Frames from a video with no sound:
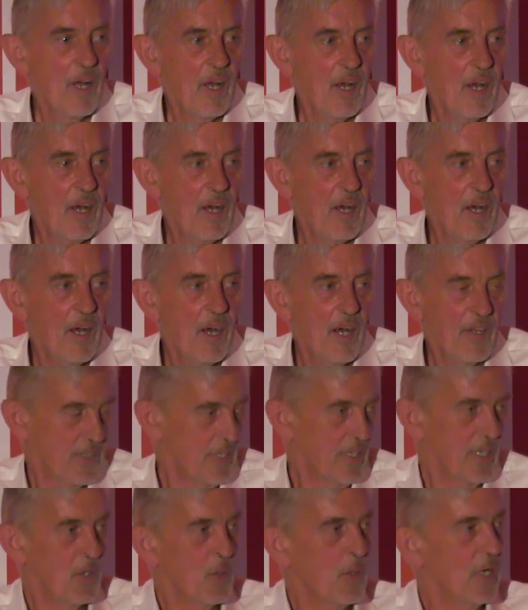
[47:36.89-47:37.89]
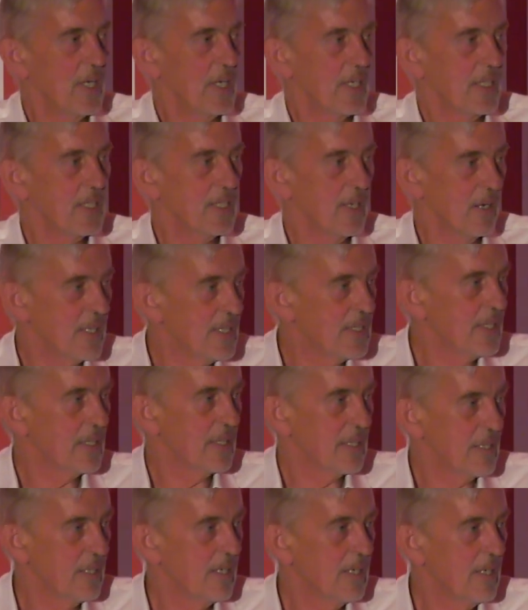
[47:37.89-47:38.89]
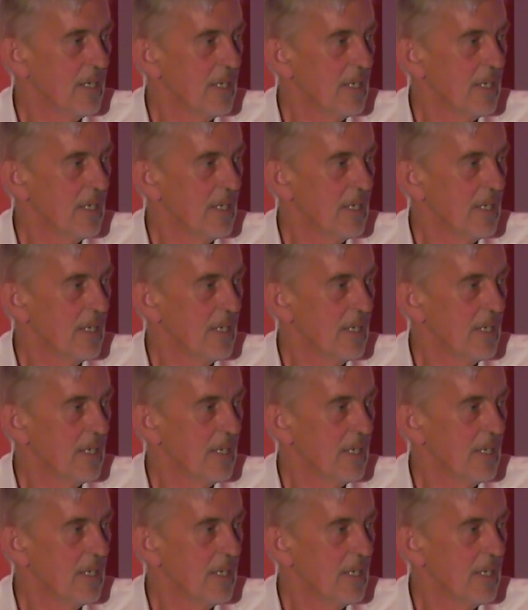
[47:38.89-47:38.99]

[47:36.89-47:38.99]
I think are quite exciting.